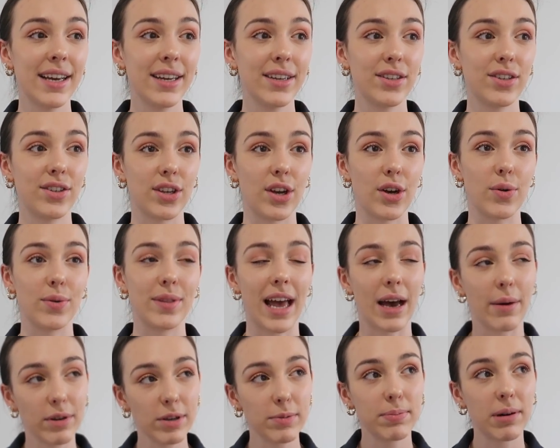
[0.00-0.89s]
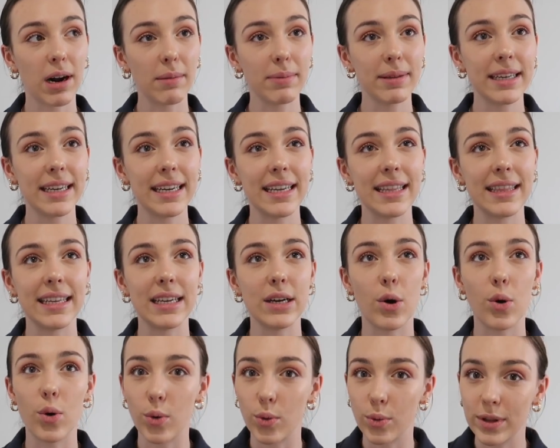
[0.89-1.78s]
So that was probably the
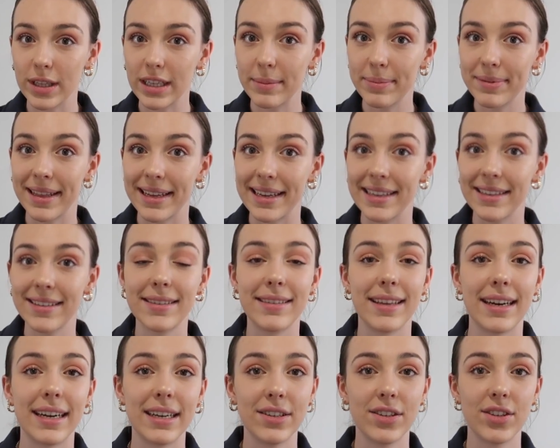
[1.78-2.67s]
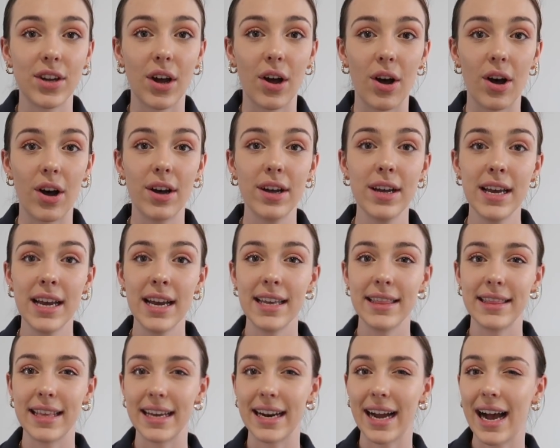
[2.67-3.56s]
only place that I saw
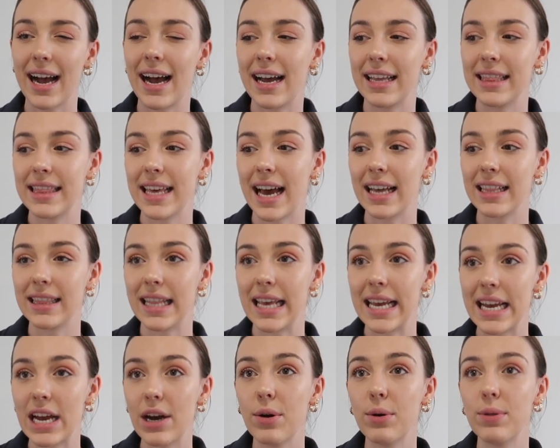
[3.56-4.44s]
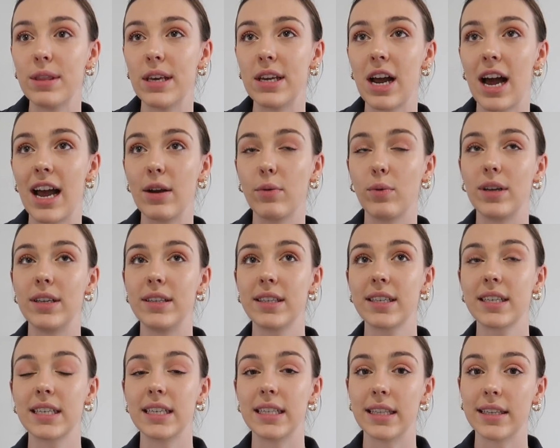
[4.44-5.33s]
that had that layout that I
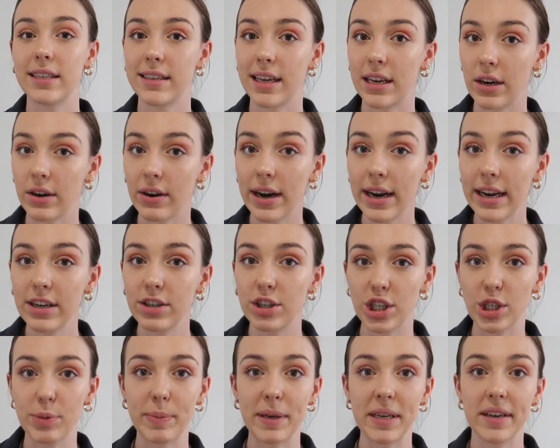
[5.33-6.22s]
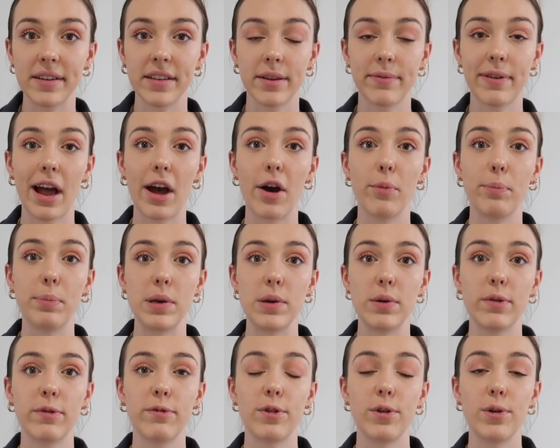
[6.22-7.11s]
was considering, just because of how
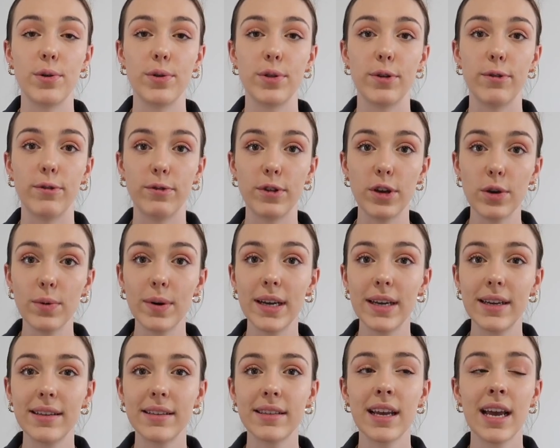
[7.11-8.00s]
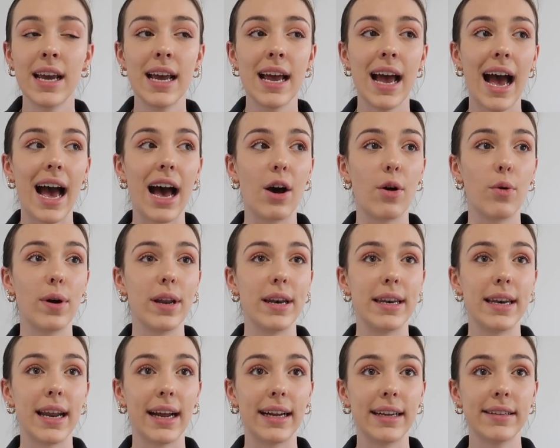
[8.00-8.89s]
beautiful the view is, how
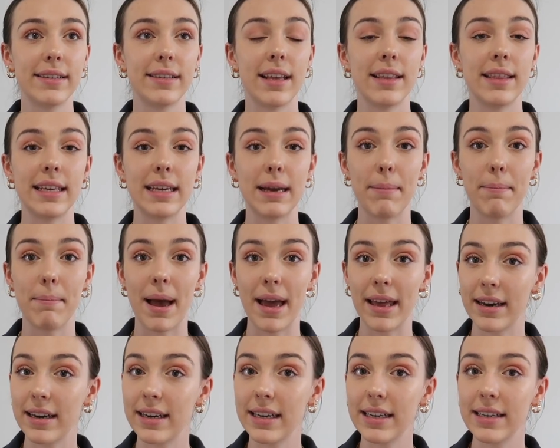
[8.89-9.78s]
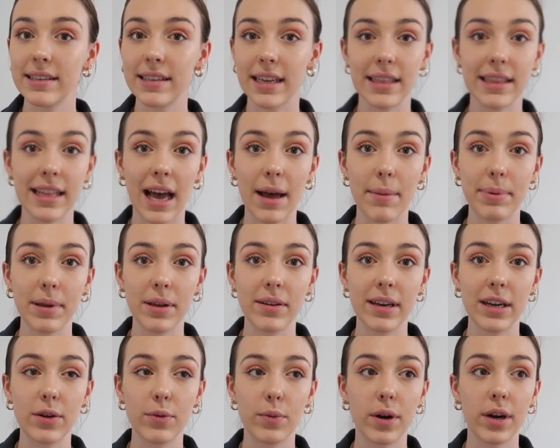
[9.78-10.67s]
nice the amenities in that
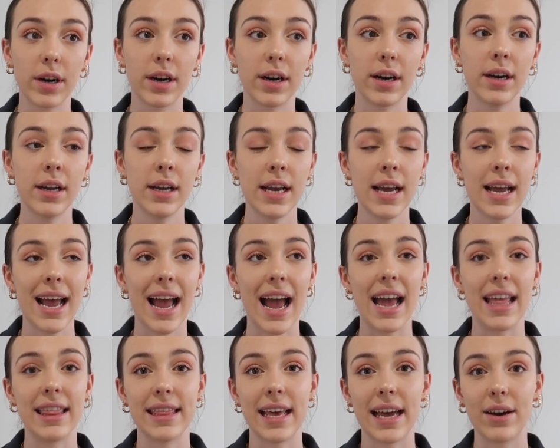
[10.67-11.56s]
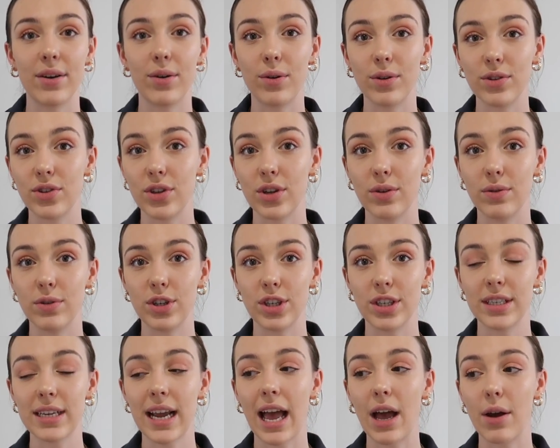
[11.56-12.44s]
building were, and then also
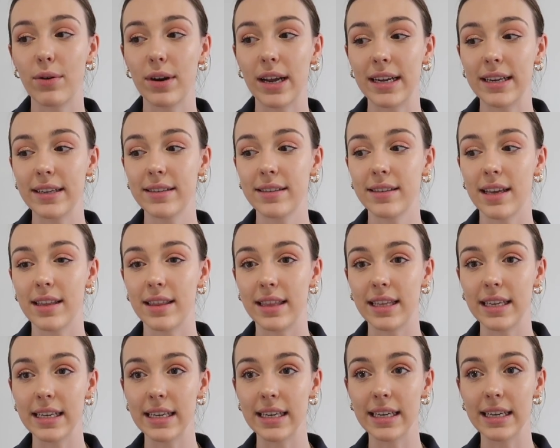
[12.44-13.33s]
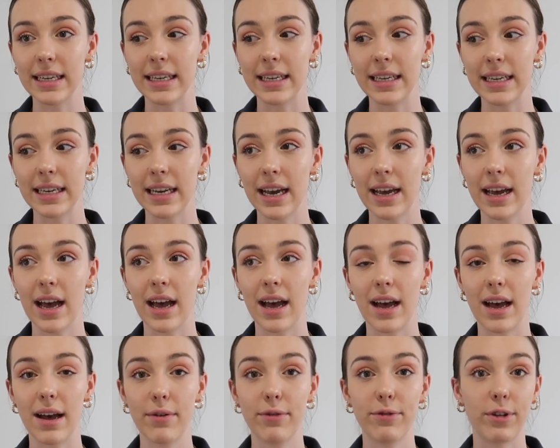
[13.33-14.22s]
just how nice the
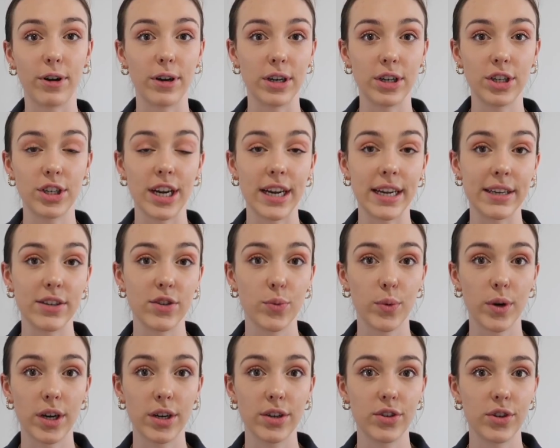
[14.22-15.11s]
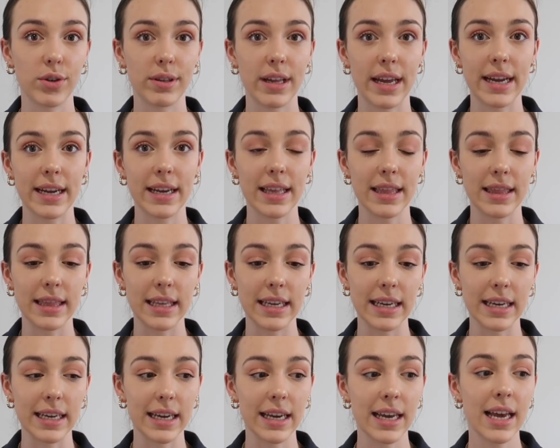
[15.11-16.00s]
furnishings were. So like
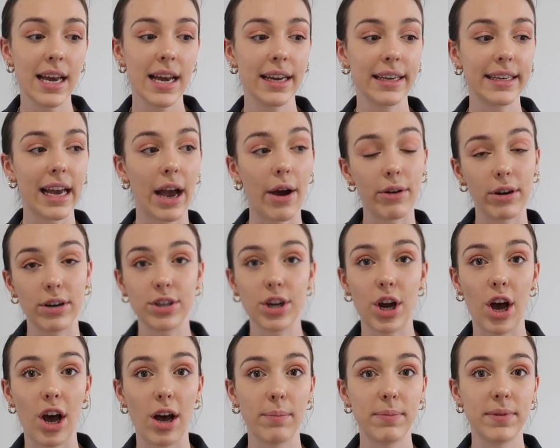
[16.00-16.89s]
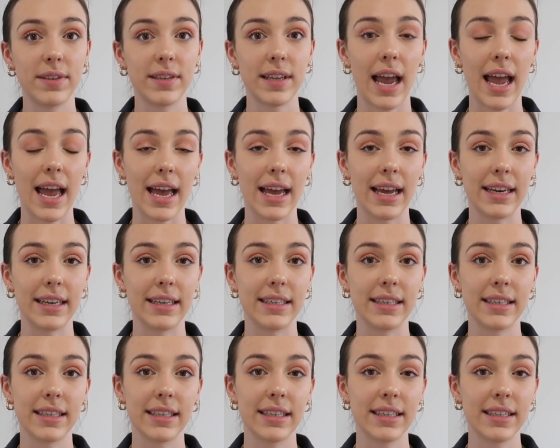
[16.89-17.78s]
the countertops
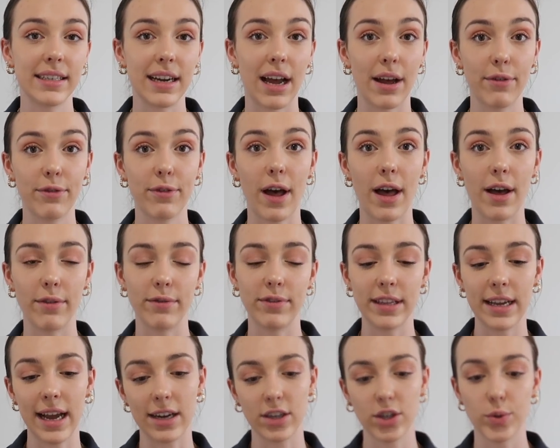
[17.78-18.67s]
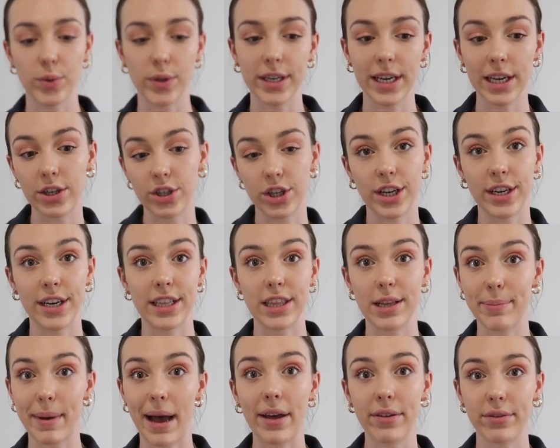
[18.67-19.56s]
and stuff of the actual kitchen and
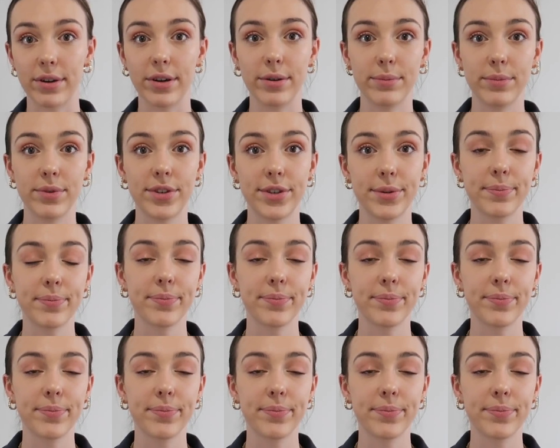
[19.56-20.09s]
the bathrooms.